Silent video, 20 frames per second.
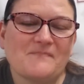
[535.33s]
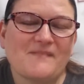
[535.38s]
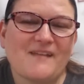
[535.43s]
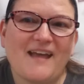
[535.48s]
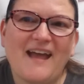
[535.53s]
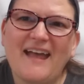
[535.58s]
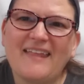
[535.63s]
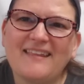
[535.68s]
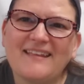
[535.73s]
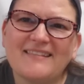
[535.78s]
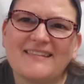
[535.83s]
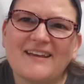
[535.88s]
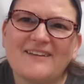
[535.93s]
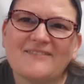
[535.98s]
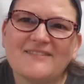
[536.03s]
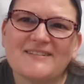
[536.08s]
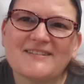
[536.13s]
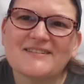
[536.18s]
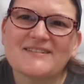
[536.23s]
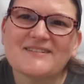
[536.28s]
I thought that
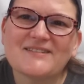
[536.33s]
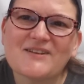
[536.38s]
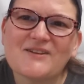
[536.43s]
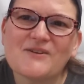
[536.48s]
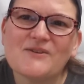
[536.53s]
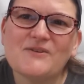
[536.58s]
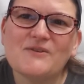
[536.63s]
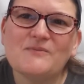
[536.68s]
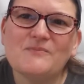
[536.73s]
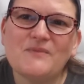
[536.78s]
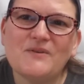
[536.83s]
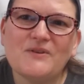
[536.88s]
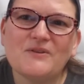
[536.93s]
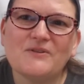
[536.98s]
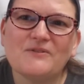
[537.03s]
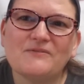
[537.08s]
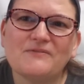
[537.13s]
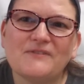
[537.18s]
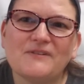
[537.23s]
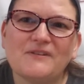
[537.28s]
was so
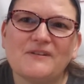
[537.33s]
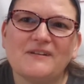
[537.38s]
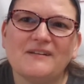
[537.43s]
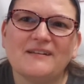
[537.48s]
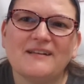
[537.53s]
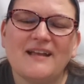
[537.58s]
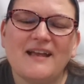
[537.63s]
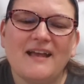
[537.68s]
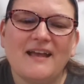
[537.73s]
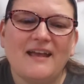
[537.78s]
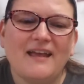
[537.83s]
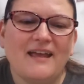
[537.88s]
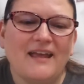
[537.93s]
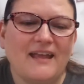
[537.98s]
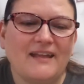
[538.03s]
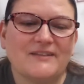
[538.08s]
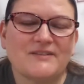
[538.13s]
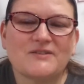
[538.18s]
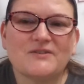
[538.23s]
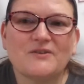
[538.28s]
beautiful
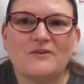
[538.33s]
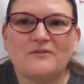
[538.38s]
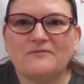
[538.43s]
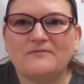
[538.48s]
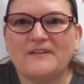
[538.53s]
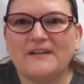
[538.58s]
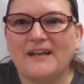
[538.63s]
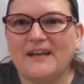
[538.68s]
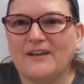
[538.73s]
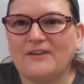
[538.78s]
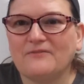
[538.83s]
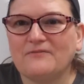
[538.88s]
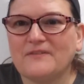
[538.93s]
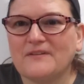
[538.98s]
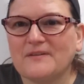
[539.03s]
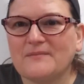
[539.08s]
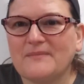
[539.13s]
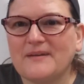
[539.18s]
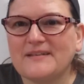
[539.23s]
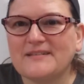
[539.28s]
and so fitting for
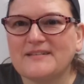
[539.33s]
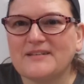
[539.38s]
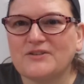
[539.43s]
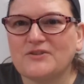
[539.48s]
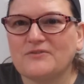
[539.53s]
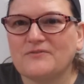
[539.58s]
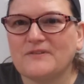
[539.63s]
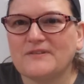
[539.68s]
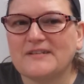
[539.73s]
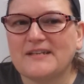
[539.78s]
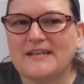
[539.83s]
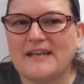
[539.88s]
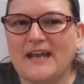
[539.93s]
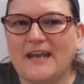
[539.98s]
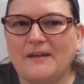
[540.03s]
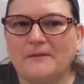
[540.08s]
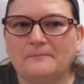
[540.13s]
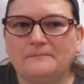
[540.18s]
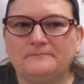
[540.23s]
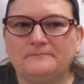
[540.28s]
the message for today.